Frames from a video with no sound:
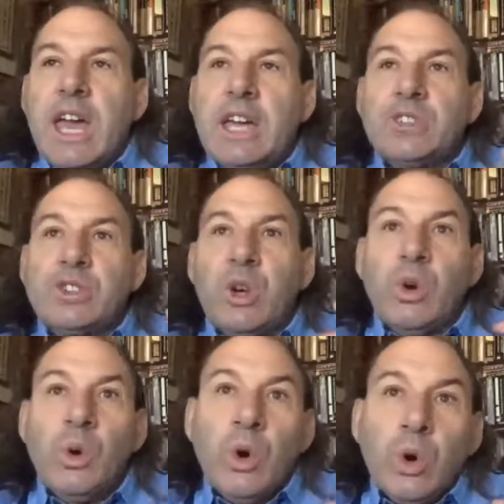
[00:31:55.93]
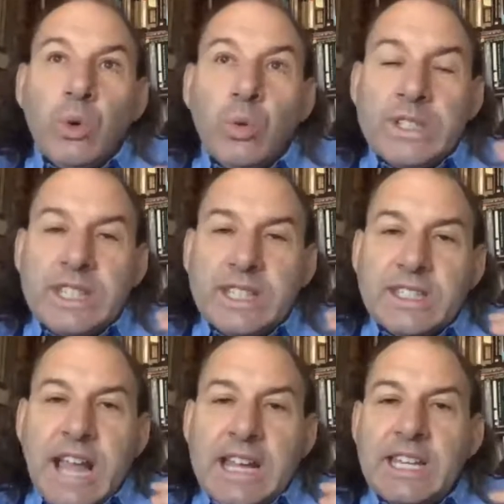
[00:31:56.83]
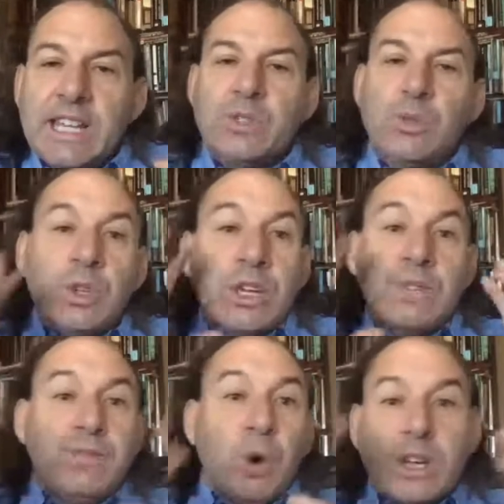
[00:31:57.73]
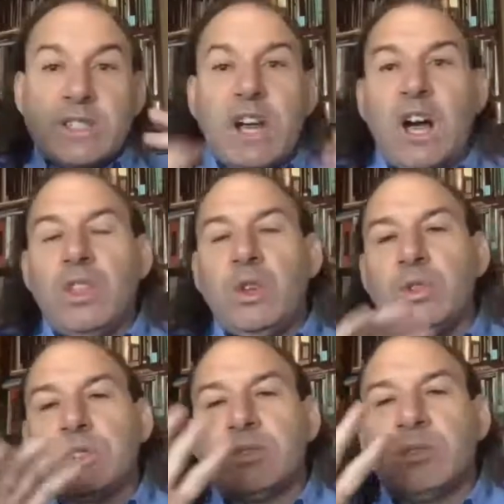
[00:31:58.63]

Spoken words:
And so what's exciting is you can focus on those